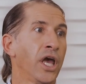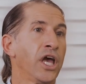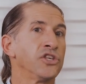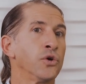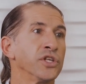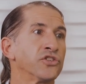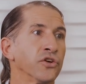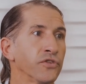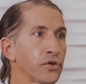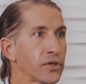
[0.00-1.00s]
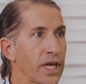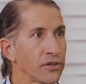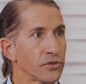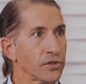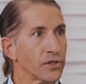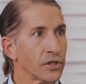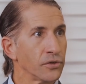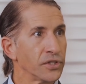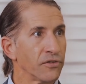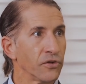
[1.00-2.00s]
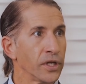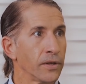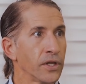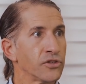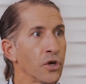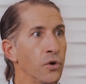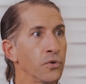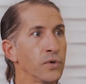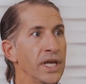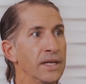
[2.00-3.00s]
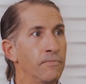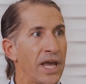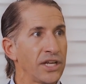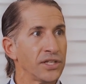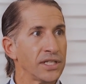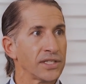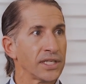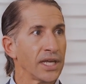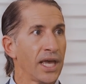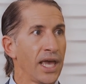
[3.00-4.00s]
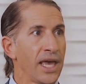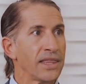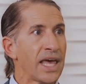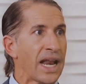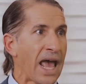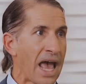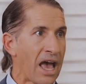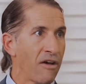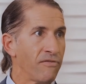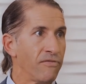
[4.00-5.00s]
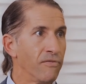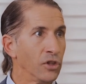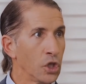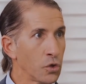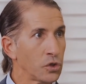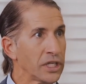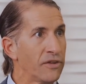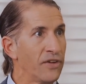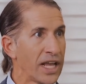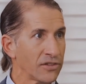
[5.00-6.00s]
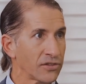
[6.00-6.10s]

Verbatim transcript: So in cervical cancer, it's a little different. So in patients that have locally advanced